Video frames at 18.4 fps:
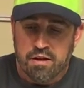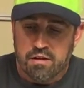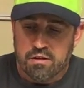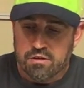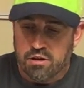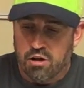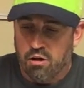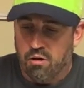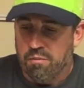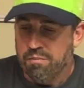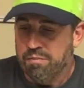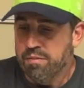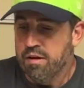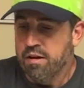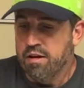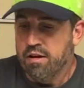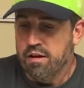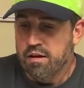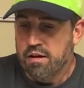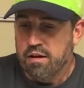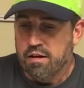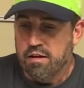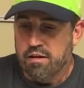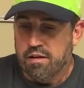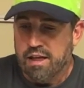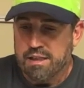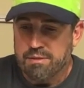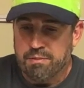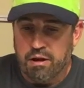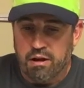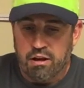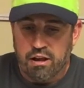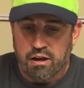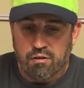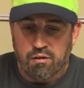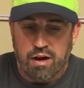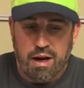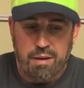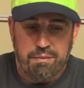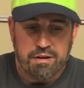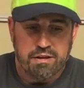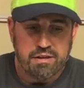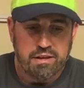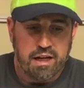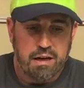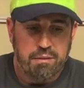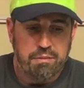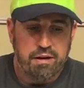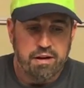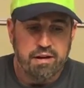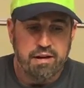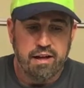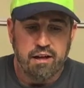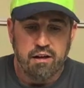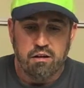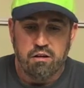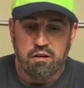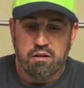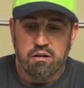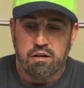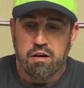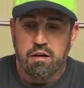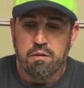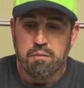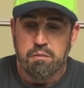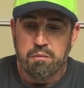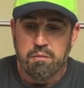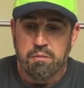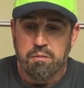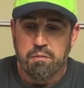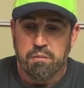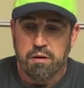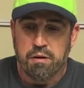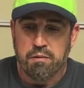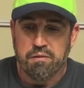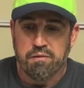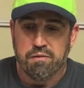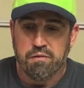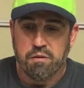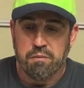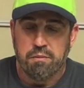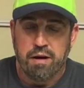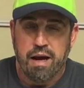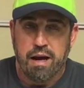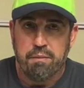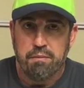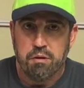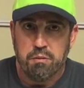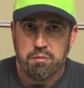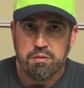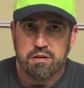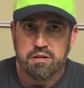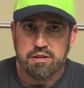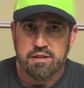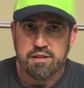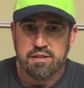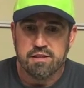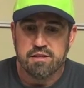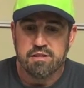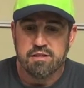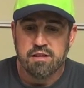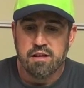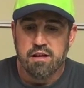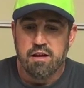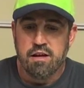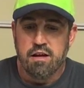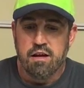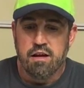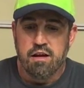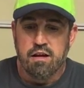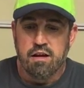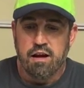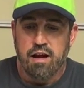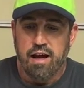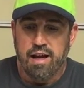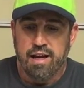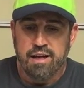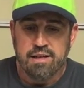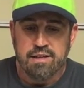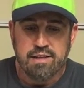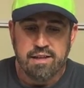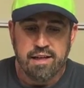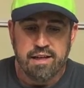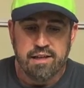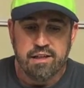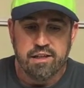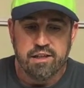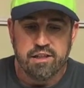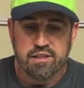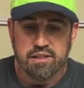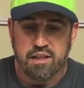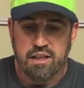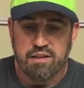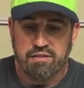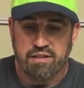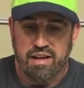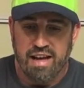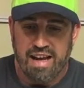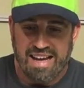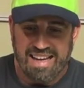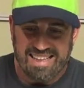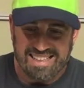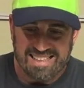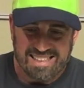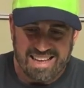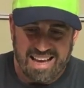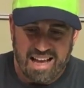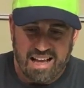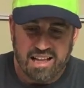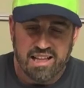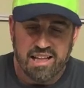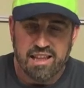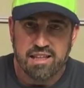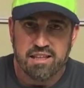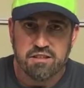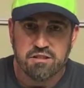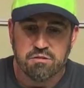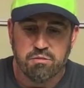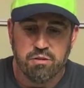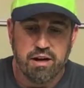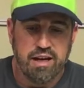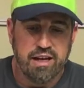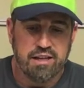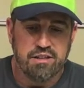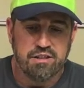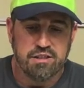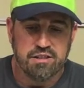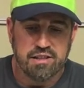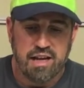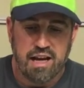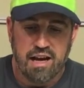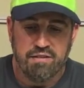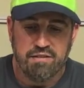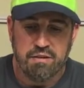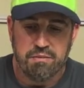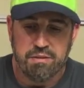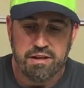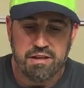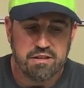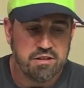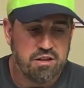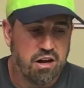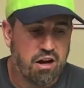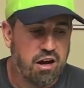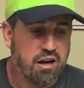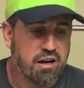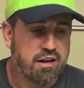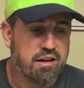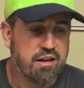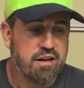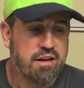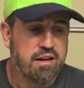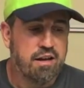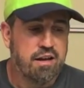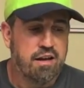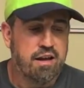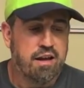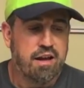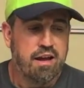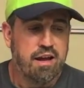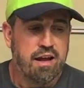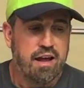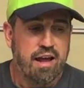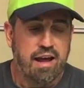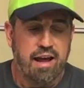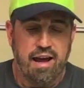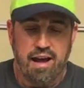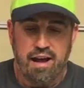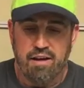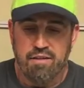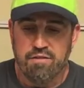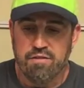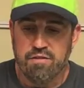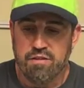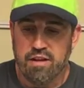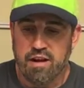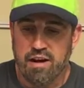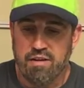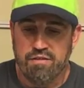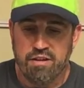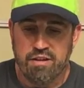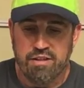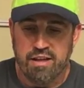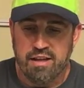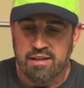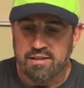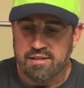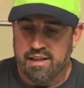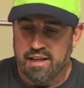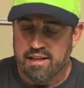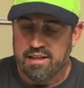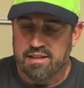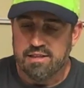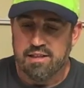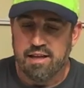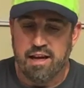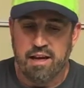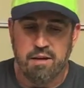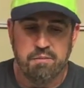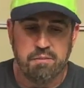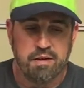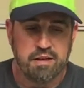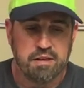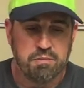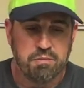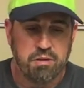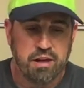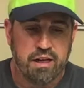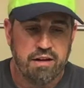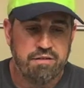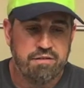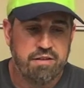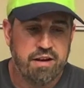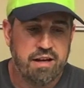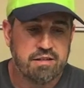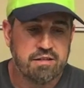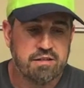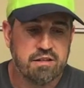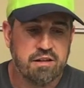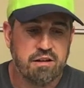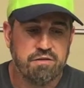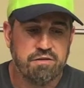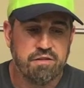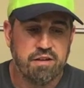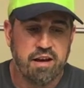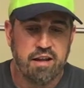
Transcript: So that's my only gripe. It's not a big deal, but for my purposes, I intend to just leave it exactly this way. Just have it be stock, have everything stay the same. It's plenty fast enough.